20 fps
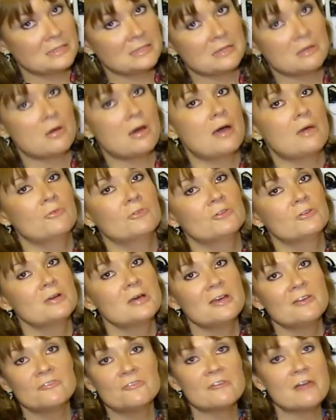so I will
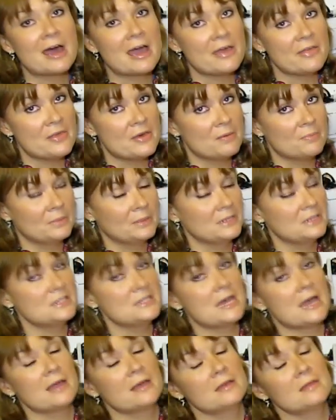fry them in a
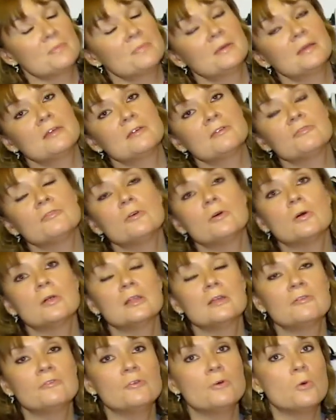tiny bit of
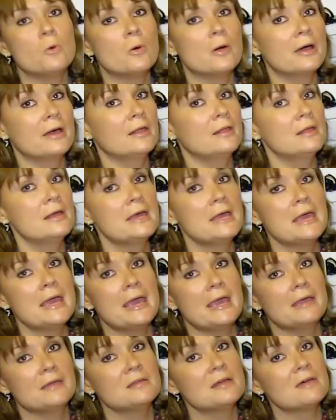olive oil
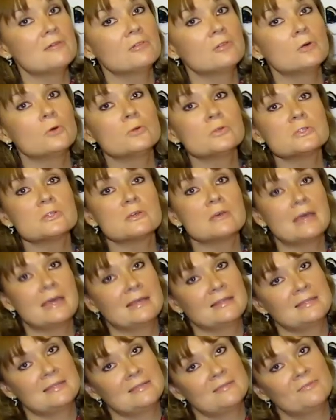and I will also
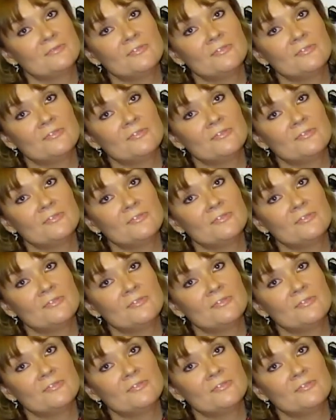add some